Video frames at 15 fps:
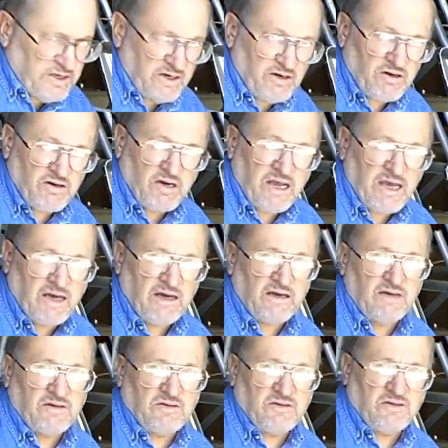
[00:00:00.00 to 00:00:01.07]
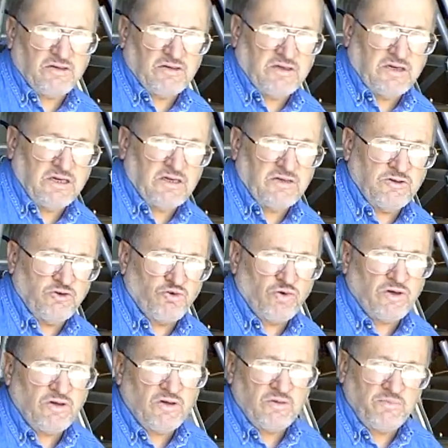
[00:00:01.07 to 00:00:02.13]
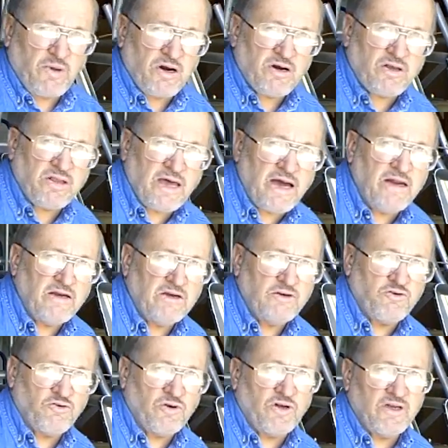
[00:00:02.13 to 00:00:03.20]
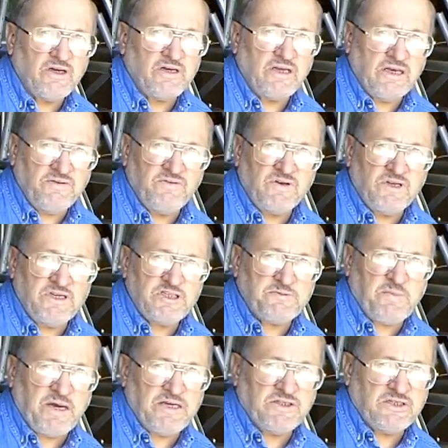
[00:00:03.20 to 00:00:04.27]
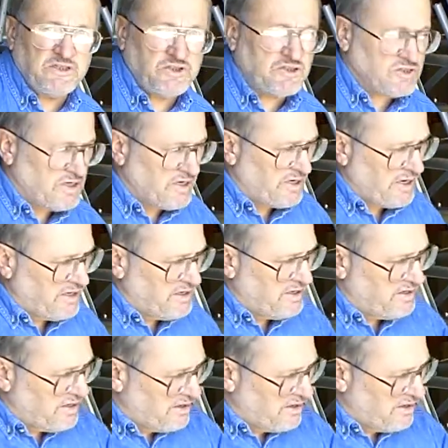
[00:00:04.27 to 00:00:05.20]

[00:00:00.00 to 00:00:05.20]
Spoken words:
here and mark that and drill it, evenly space it just like I did